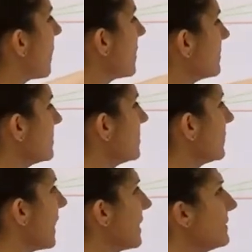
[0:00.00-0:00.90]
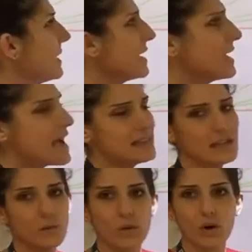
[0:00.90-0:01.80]
rungs, okay? And
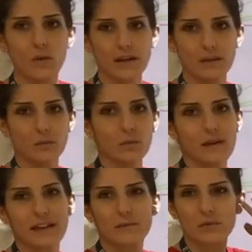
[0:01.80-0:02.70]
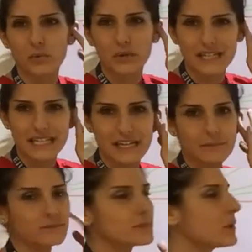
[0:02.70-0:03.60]
then we'll go in and we'll make them 3D,
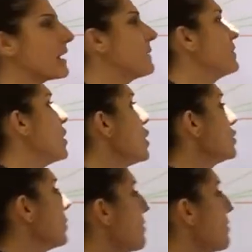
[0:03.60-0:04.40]
okay? So